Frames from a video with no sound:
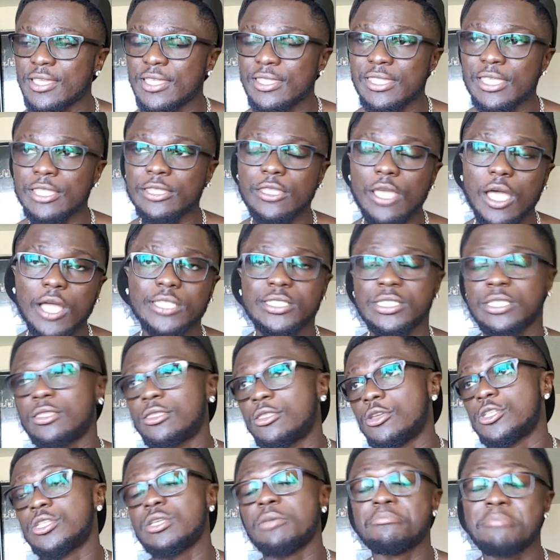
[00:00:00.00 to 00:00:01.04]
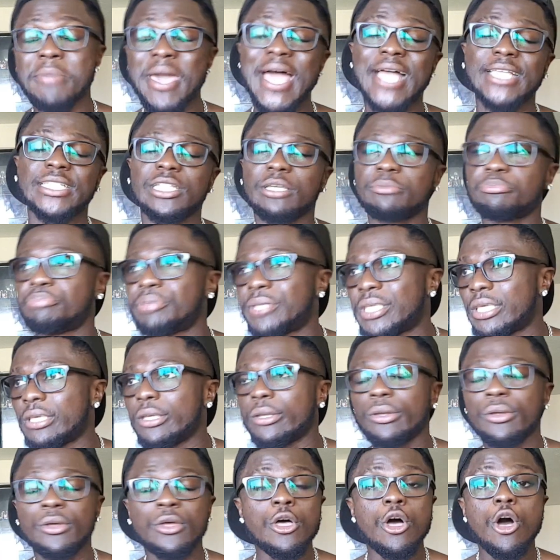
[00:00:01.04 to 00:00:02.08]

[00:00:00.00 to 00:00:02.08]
they thought there's a magic pill.